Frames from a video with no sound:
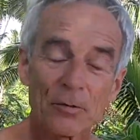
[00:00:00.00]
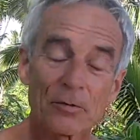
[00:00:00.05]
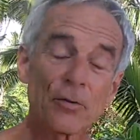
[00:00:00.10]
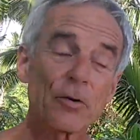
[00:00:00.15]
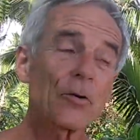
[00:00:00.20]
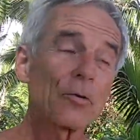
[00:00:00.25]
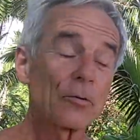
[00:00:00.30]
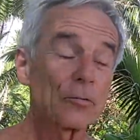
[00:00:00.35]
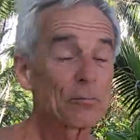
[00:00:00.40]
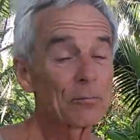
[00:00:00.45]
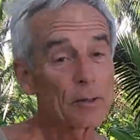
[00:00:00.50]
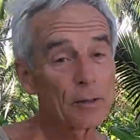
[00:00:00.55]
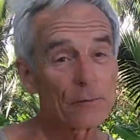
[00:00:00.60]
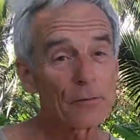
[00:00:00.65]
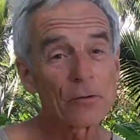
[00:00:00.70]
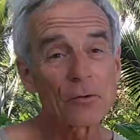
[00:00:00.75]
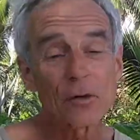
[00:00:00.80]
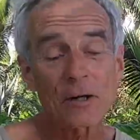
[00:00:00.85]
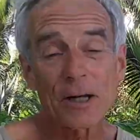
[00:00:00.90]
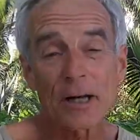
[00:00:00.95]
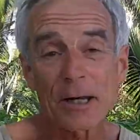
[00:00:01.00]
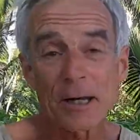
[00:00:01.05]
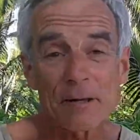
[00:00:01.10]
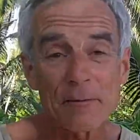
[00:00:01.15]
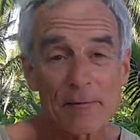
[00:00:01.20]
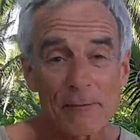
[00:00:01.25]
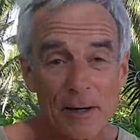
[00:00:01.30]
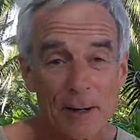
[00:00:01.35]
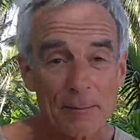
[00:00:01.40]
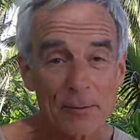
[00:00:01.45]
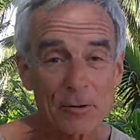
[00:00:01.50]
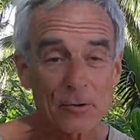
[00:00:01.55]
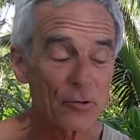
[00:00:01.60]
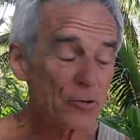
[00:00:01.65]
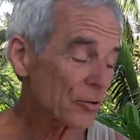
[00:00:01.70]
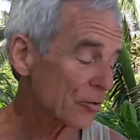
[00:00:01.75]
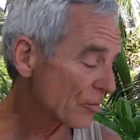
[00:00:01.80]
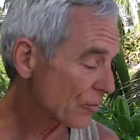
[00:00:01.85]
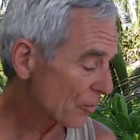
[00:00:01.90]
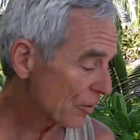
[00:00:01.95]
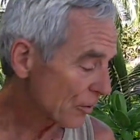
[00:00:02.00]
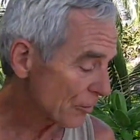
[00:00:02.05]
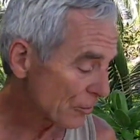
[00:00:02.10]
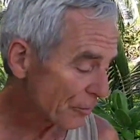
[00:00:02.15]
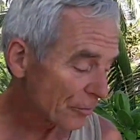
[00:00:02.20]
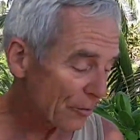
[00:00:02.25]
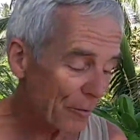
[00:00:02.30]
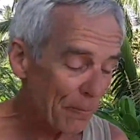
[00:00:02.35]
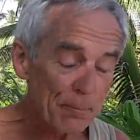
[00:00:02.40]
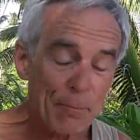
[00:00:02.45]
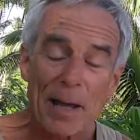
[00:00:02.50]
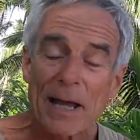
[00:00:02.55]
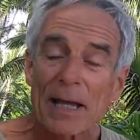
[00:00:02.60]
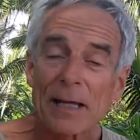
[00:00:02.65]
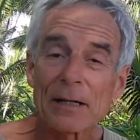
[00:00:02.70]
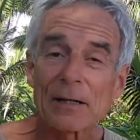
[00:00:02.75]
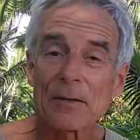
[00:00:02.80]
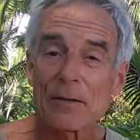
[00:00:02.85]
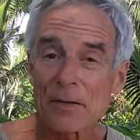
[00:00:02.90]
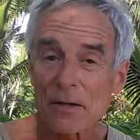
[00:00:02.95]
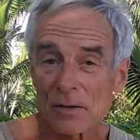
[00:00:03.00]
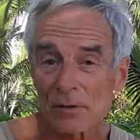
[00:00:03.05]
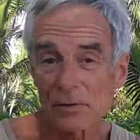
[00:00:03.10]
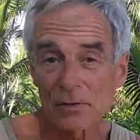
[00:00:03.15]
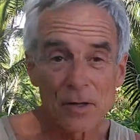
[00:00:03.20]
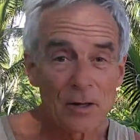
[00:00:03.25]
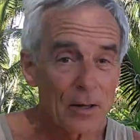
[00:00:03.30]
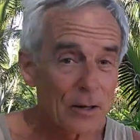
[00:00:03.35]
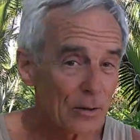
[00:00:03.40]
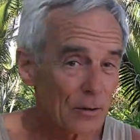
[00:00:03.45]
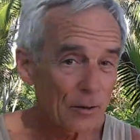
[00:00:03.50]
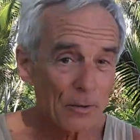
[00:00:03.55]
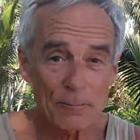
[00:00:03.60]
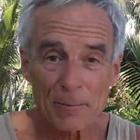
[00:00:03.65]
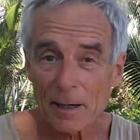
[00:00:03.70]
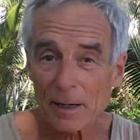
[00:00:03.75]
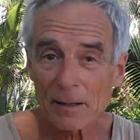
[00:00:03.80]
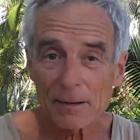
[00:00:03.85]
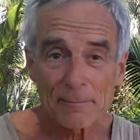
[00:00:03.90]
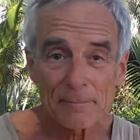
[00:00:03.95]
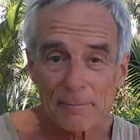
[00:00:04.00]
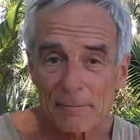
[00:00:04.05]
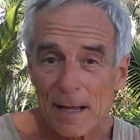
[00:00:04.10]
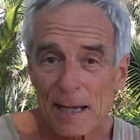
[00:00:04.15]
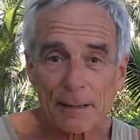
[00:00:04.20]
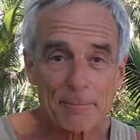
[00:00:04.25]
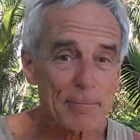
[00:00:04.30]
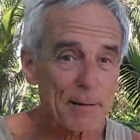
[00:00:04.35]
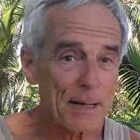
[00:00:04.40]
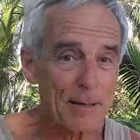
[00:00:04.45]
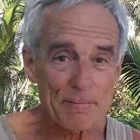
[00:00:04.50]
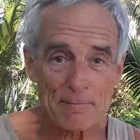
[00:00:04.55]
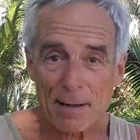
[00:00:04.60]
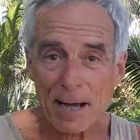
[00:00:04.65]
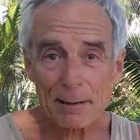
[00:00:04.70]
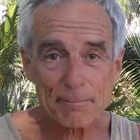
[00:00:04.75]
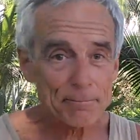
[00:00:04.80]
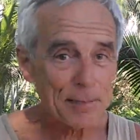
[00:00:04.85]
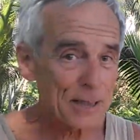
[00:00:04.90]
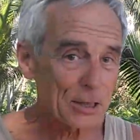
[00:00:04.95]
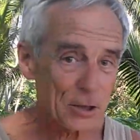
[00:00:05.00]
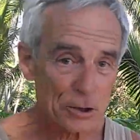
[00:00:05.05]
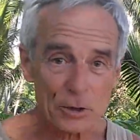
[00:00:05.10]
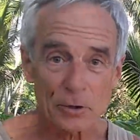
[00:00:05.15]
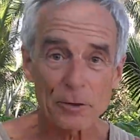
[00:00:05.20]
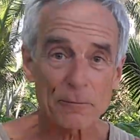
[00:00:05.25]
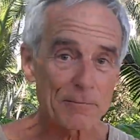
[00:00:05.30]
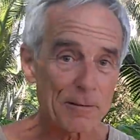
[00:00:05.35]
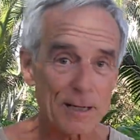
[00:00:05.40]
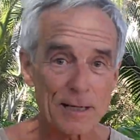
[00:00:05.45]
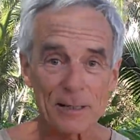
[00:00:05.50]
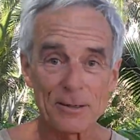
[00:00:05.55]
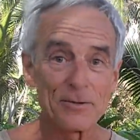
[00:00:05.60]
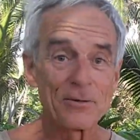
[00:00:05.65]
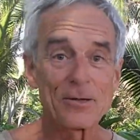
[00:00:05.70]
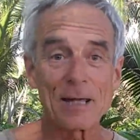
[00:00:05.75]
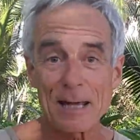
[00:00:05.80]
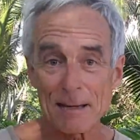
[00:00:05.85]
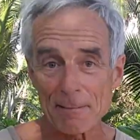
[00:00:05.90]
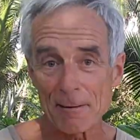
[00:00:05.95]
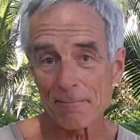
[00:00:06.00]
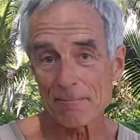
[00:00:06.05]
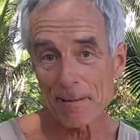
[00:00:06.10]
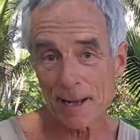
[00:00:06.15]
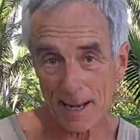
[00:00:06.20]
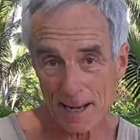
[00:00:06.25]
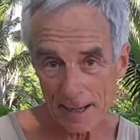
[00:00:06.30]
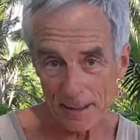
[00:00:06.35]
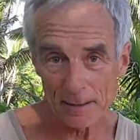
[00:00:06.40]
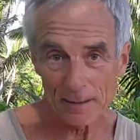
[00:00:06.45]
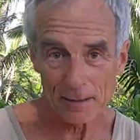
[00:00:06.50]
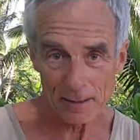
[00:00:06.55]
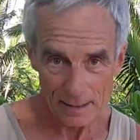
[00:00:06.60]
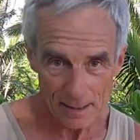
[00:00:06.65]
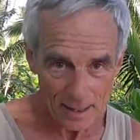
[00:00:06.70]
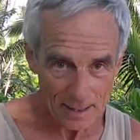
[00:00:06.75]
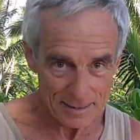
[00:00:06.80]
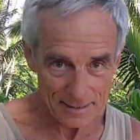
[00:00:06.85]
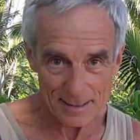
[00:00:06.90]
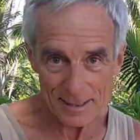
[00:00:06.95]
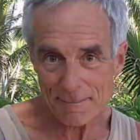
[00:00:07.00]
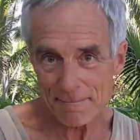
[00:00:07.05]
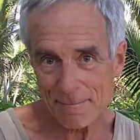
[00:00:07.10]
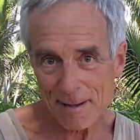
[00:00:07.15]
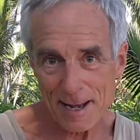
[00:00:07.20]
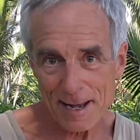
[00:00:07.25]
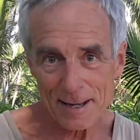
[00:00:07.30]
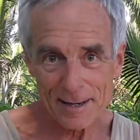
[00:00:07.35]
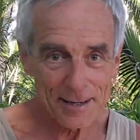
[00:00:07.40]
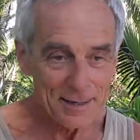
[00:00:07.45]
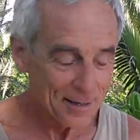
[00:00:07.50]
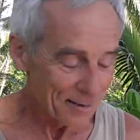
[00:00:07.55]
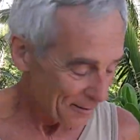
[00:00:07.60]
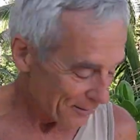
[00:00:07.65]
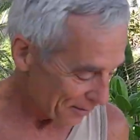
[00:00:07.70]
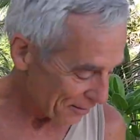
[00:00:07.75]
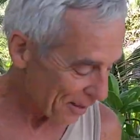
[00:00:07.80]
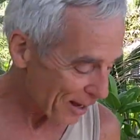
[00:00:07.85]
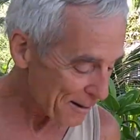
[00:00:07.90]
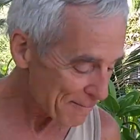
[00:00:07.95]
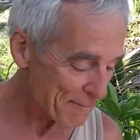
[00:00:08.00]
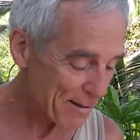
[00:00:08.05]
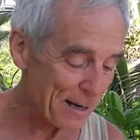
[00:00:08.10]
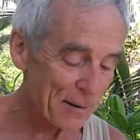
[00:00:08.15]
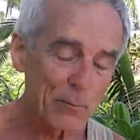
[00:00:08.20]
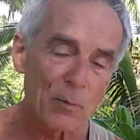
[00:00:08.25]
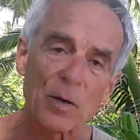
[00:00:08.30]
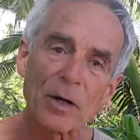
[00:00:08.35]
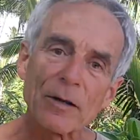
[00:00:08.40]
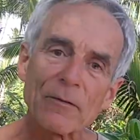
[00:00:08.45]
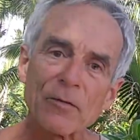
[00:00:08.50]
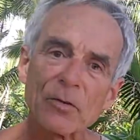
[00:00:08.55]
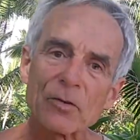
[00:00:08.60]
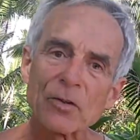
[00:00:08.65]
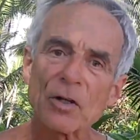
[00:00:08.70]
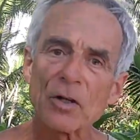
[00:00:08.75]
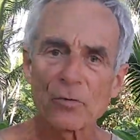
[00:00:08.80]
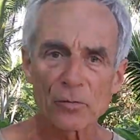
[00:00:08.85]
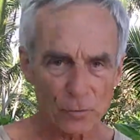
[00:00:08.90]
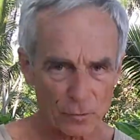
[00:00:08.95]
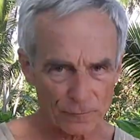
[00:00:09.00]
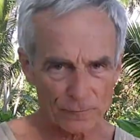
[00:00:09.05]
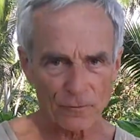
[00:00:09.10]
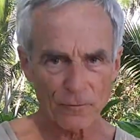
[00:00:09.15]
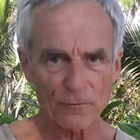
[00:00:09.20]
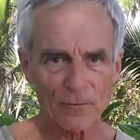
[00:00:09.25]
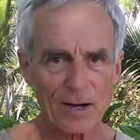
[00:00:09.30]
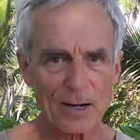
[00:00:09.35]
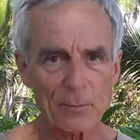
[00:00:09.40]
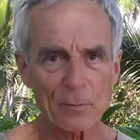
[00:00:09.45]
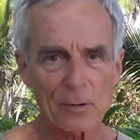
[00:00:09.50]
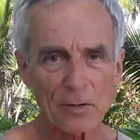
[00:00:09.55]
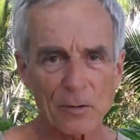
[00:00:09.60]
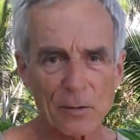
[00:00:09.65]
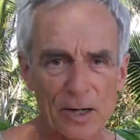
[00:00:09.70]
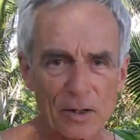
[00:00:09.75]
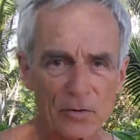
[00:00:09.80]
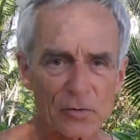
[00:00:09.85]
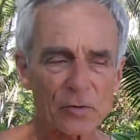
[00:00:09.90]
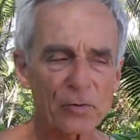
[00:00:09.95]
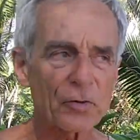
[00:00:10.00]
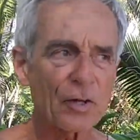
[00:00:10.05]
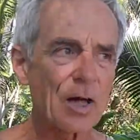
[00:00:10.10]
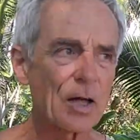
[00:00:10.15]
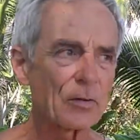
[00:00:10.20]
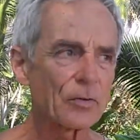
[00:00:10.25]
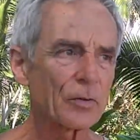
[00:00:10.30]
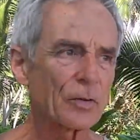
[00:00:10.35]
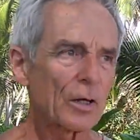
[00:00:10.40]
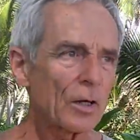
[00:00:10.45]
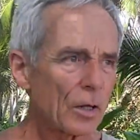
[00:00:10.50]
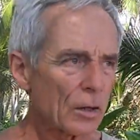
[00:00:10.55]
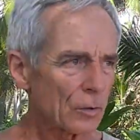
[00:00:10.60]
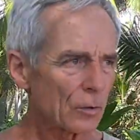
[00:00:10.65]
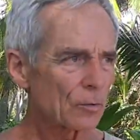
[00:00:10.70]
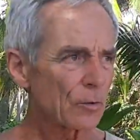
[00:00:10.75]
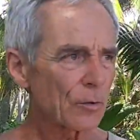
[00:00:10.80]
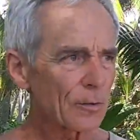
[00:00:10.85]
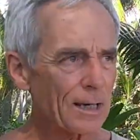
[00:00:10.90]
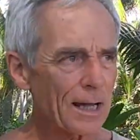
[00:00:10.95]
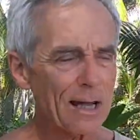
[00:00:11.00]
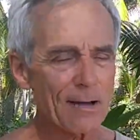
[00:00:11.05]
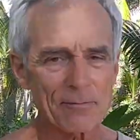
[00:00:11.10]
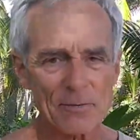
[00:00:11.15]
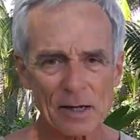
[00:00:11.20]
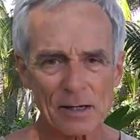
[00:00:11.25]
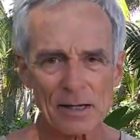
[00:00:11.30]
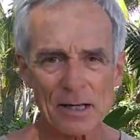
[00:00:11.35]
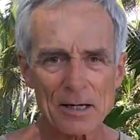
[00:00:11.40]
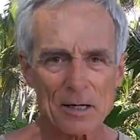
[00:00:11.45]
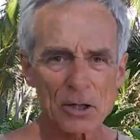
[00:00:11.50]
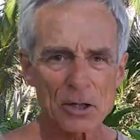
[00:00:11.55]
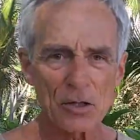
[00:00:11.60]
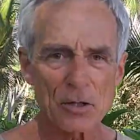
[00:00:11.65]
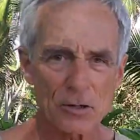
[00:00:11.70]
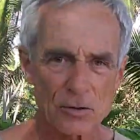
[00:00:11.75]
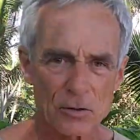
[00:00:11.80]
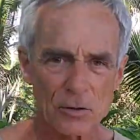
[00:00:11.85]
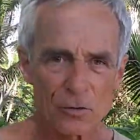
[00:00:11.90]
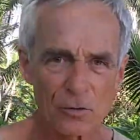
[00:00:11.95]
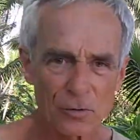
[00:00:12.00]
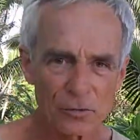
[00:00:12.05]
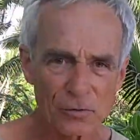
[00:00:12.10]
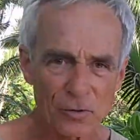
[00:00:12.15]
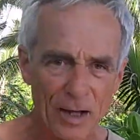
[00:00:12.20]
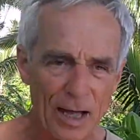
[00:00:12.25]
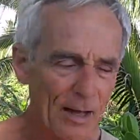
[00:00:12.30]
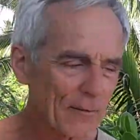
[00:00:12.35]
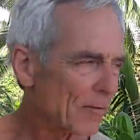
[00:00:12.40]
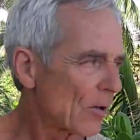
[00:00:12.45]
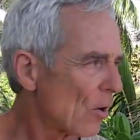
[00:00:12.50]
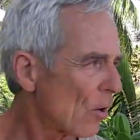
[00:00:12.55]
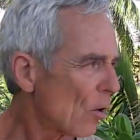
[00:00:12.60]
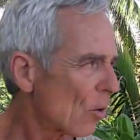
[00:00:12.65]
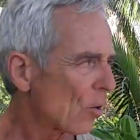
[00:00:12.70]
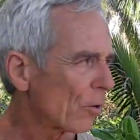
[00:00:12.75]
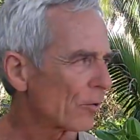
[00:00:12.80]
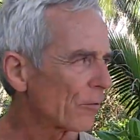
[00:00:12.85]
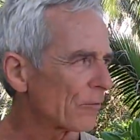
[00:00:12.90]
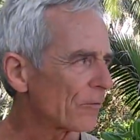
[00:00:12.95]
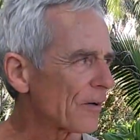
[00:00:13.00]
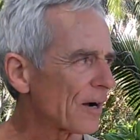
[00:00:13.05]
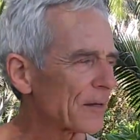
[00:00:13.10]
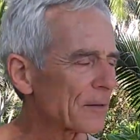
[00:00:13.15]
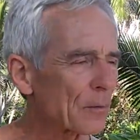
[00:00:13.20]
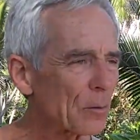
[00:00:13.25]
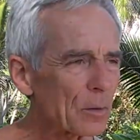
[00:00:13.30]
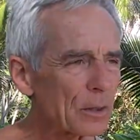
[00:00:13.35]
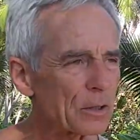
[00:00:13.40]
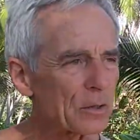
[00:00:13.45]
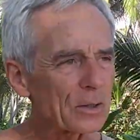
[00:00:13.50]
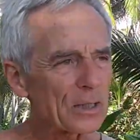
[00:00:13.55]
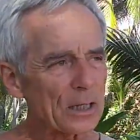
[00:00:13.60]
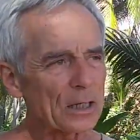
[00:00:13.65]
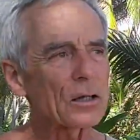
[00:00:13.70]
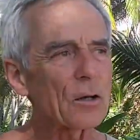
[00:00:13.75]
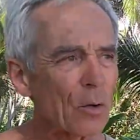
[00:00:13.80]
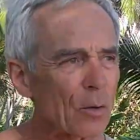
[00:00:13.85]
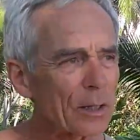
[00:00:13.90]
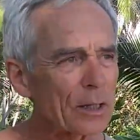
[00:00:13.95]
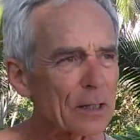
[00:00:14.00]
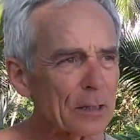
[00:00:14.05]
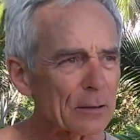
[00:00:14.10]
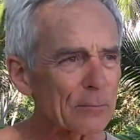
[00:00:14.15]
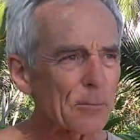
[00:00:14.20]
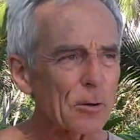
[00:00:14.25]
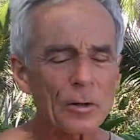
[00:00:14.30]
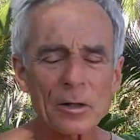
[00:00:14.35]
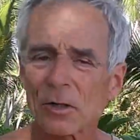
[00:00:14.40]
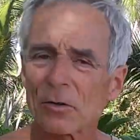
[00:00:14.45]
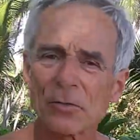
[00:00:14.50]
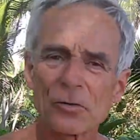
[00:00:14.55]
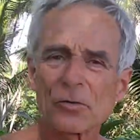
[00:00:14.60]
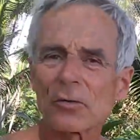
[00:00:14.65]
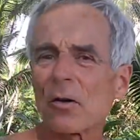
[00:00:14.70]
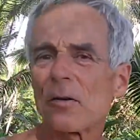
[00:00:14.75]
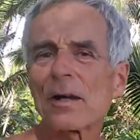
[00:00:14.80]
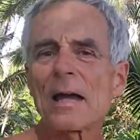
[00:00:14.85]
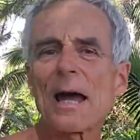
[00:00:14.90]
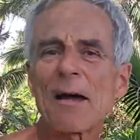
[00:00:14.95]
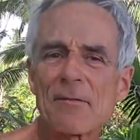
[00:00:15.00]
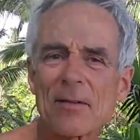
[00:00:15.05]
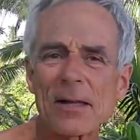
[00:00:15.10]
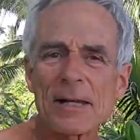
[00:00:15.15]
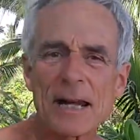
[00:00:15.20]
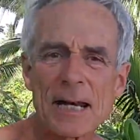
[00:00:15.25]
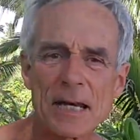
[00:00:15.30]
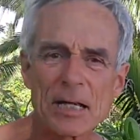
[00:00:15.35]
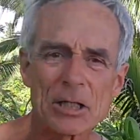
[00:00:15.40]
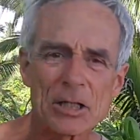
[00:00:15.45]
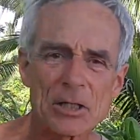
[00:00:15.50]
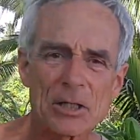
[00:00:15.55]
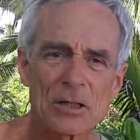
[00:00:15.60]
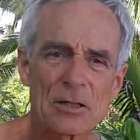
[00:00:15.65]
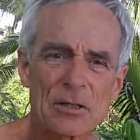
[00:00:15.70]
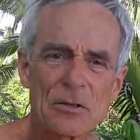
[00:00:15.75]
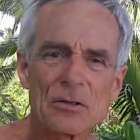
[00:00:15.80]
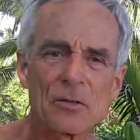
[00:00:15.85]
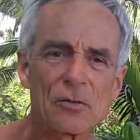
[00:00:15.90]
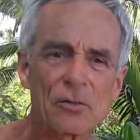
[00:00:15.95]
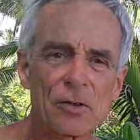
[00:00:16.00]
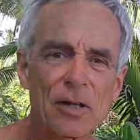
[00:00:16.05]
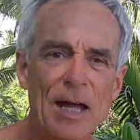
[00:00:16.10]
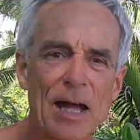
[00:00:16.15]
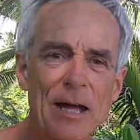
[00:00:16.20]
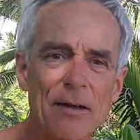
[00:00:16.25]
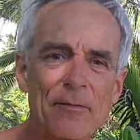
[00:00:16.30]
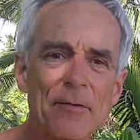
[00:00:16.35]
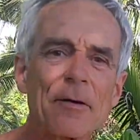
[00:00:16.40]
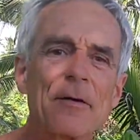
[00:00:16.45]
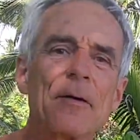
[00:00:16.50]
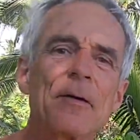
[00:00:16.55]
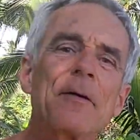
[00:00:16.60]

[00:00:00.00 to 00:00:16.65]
So, if you've got any inflammatory disease, pain in this, neck pain, back pain, shoulder pain, you name it, pain, knee pain, thigh pain, whatever it is, or if you find when you're exercising, you don't have that energy that you used to have, or you find that when you get going in the mornings, you don't have that energy that you used to have.